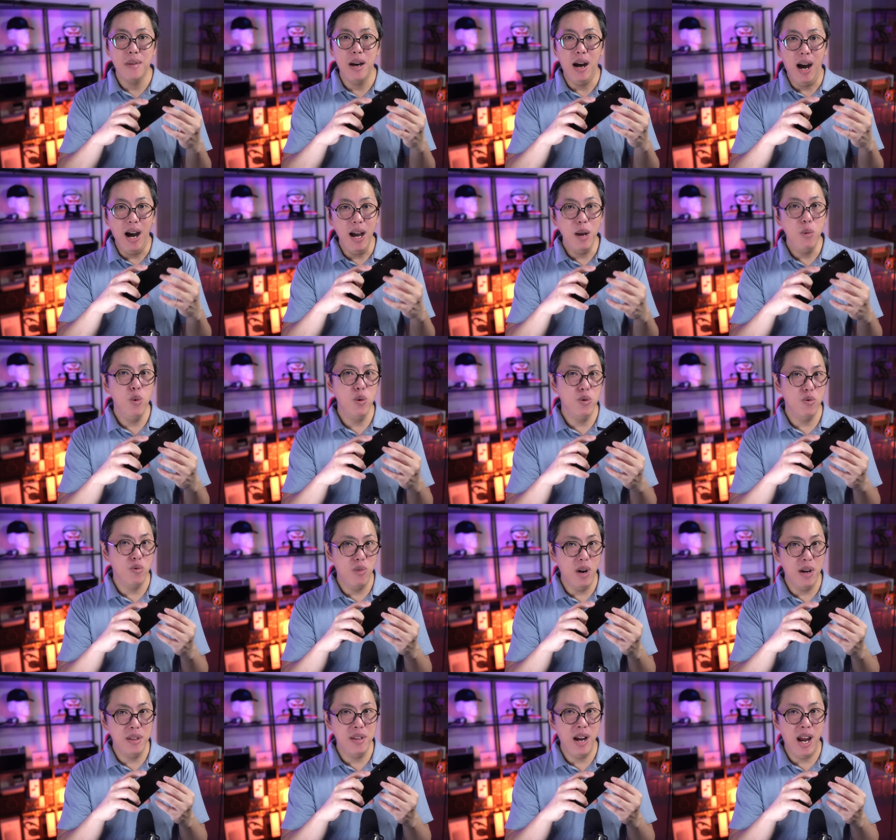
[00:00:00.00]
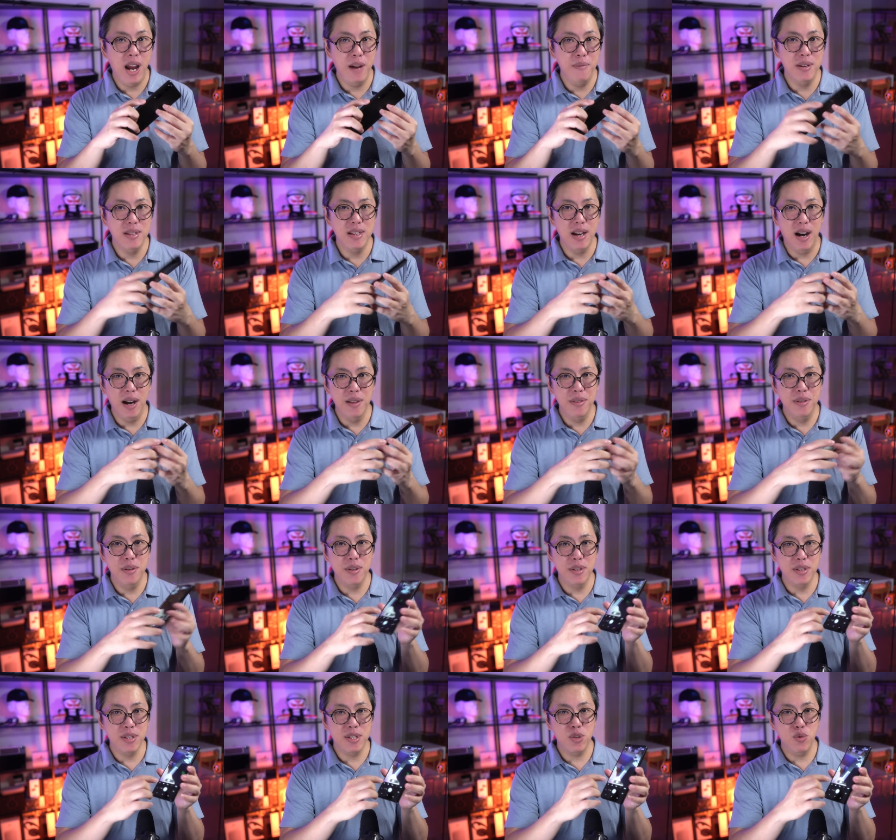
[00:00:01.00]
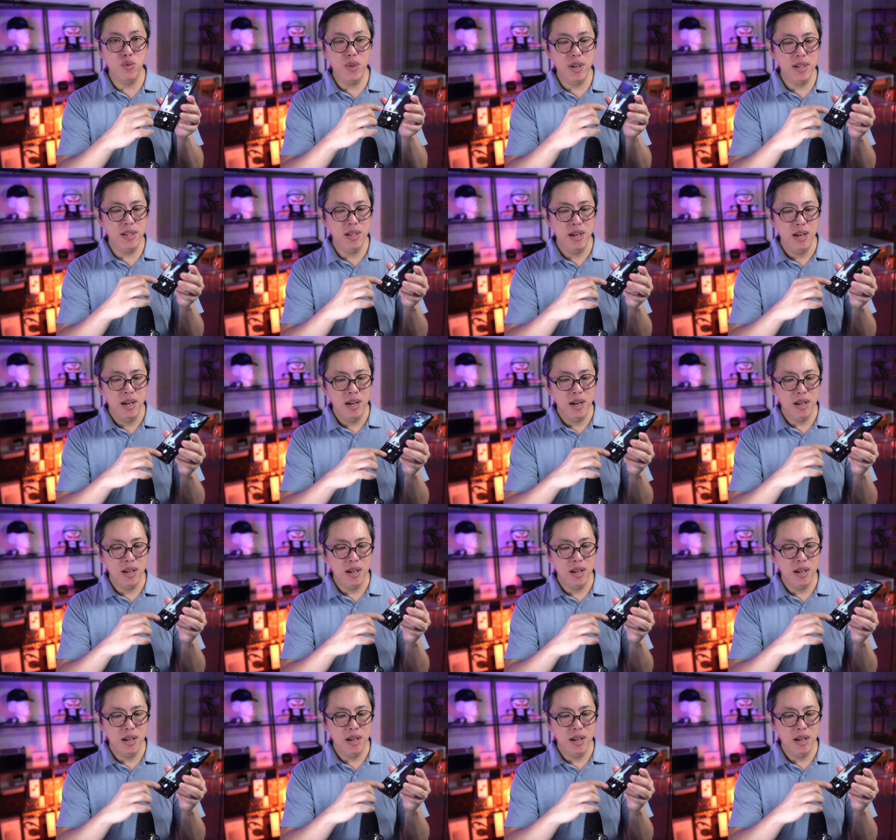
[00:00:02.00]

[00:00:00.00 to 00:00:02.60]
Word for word: I would rather have it under the screen